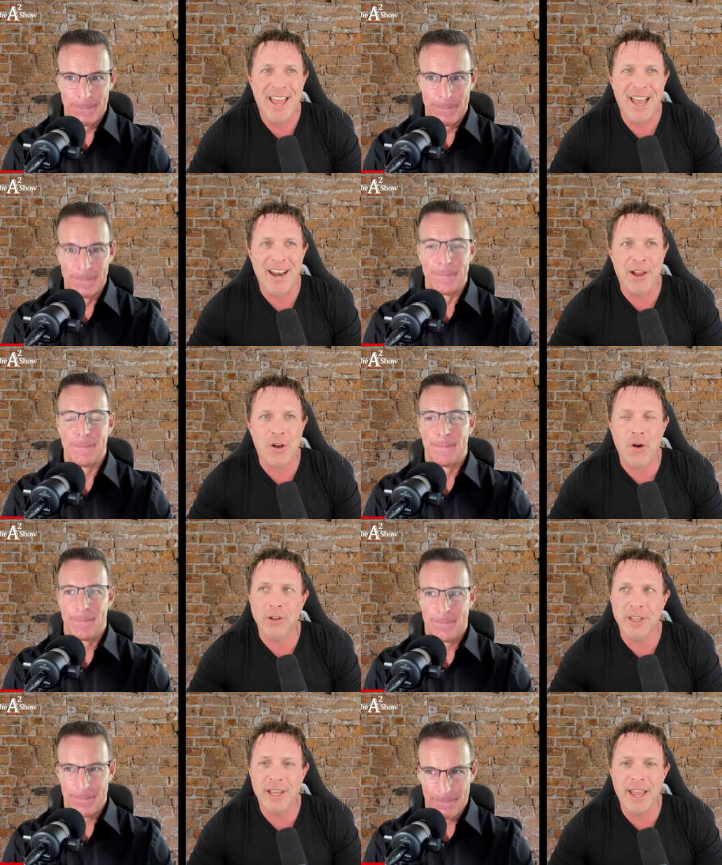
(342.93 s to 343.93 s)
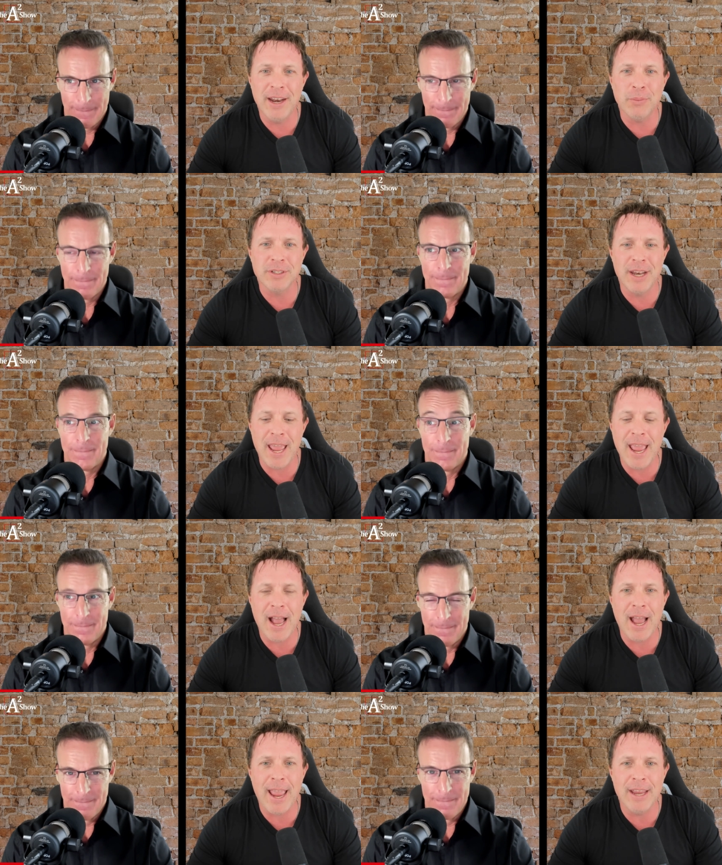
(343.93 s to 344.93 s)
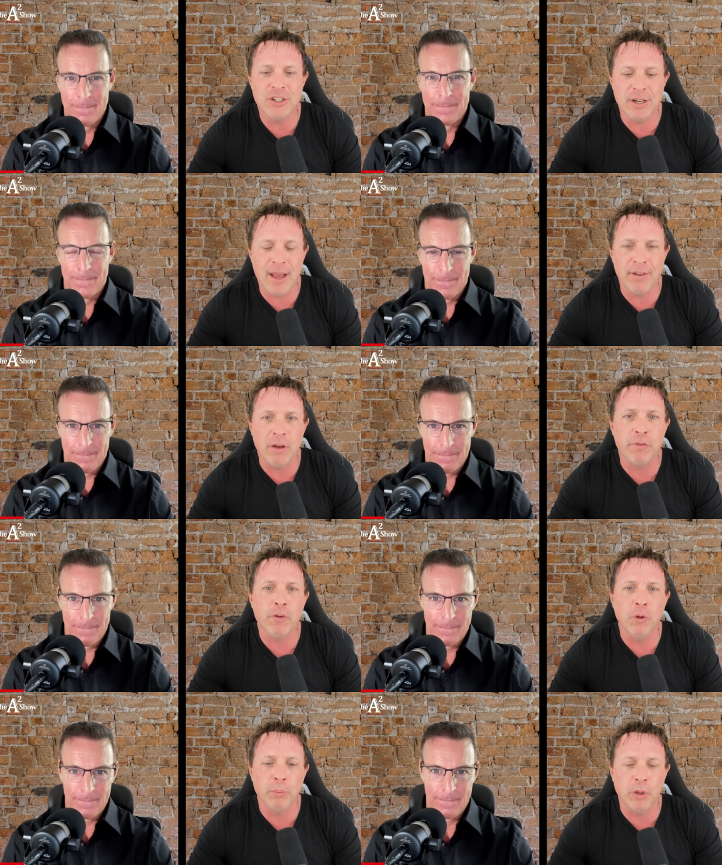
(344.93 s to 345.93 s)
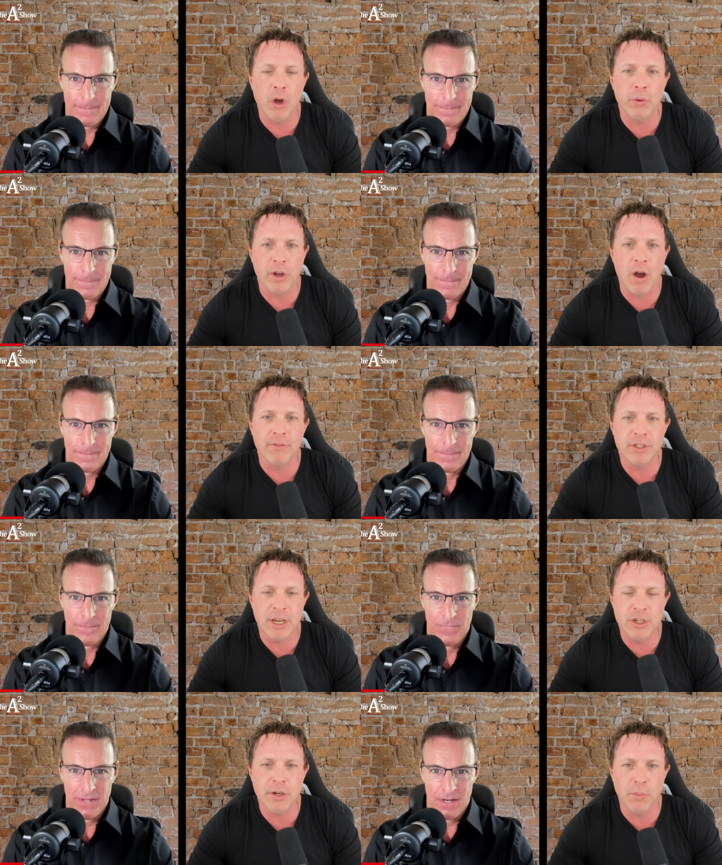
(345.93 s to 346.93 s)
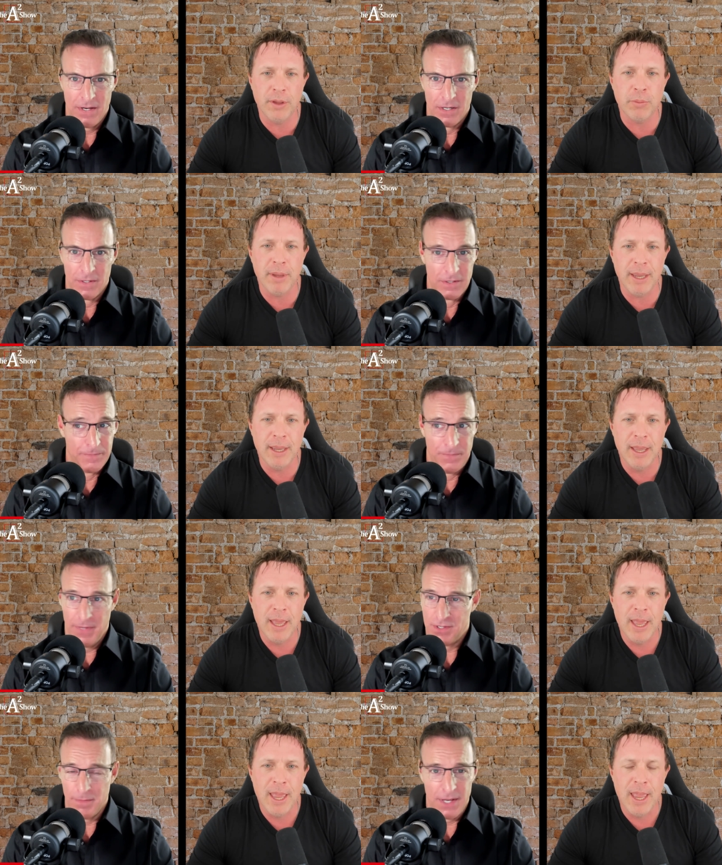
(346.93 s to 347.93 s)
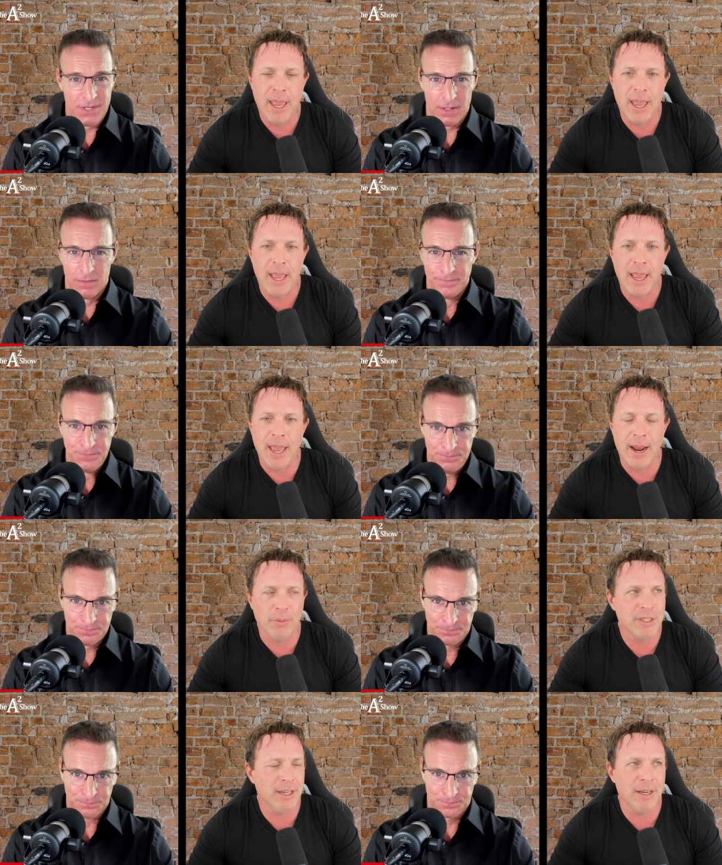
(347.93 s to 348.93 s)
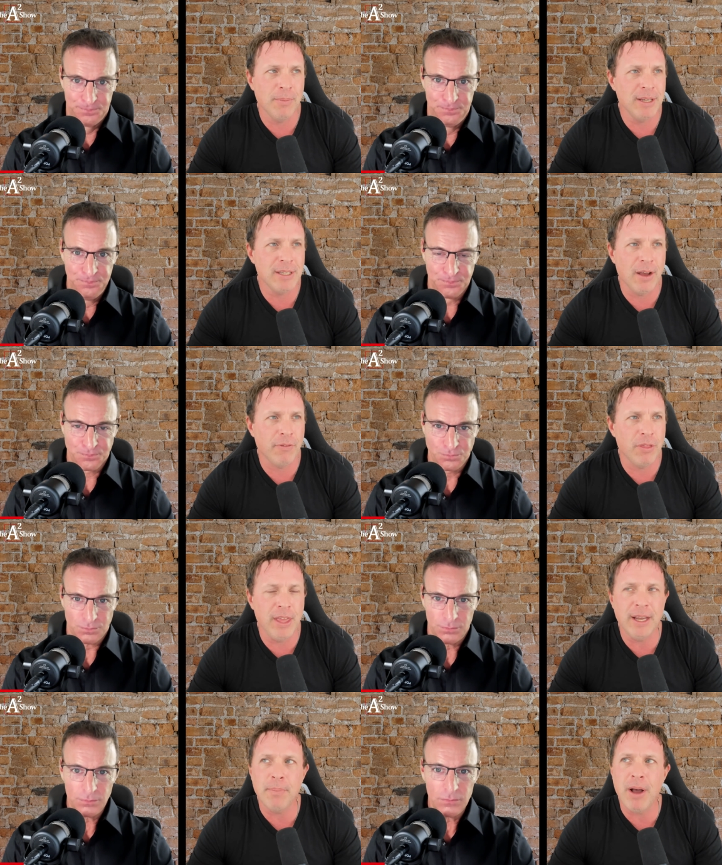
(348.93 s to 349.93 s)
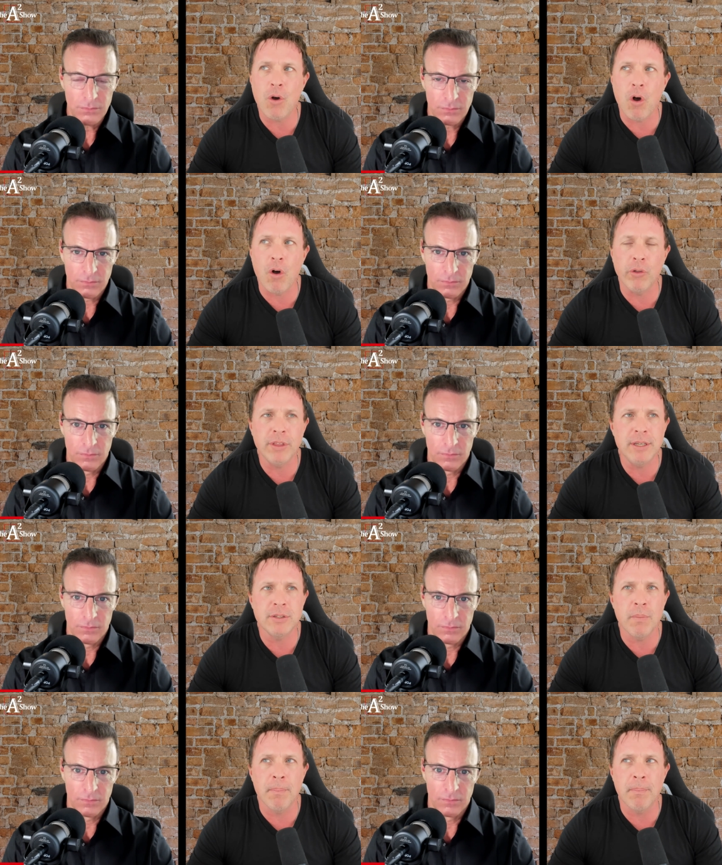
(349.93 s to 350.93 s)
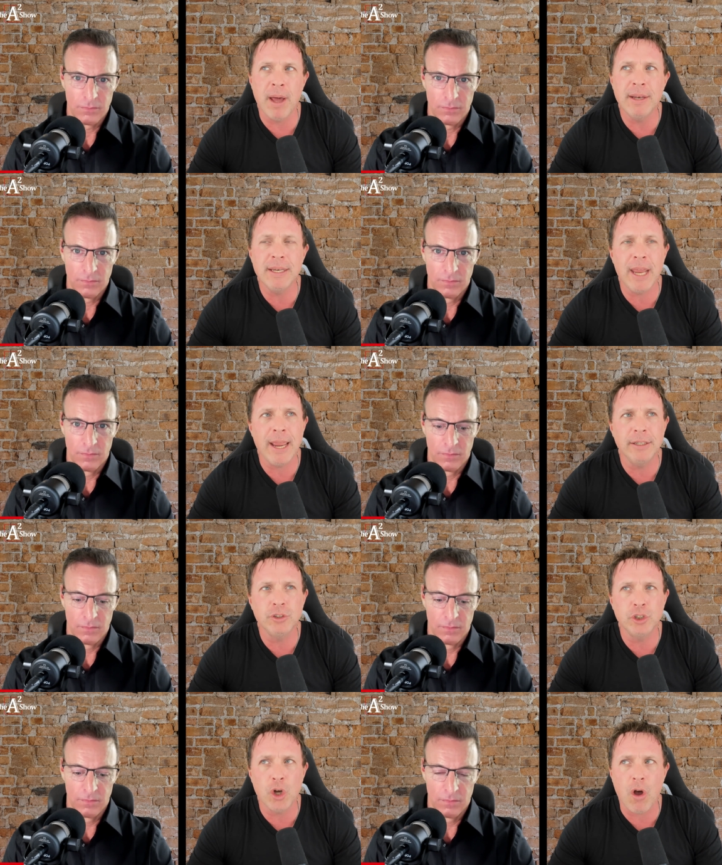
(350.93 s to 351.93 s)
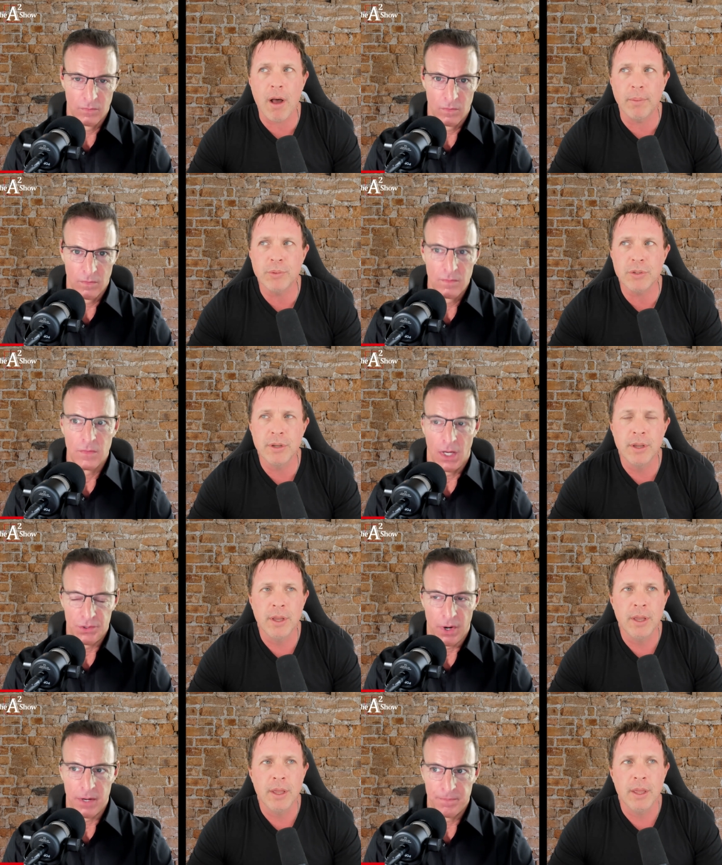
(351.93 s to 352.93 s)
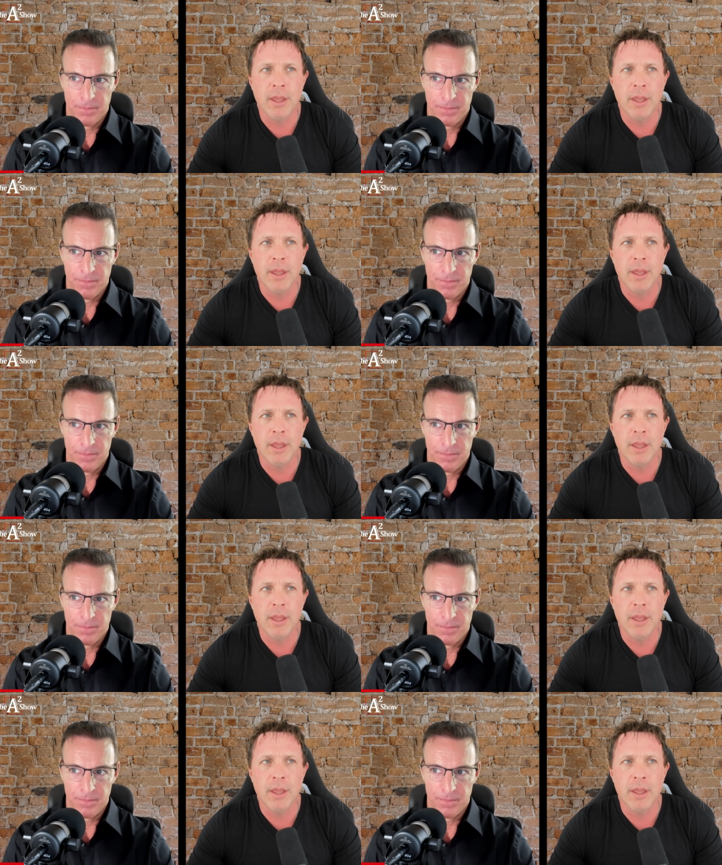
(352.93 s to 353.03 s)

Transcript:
Speaker 1: and mm-hmm. I called it, and it was an AI agent having a full blown conversation with me. It's amazing. And I was thinking to myself, think about all these mundane jobs. That's right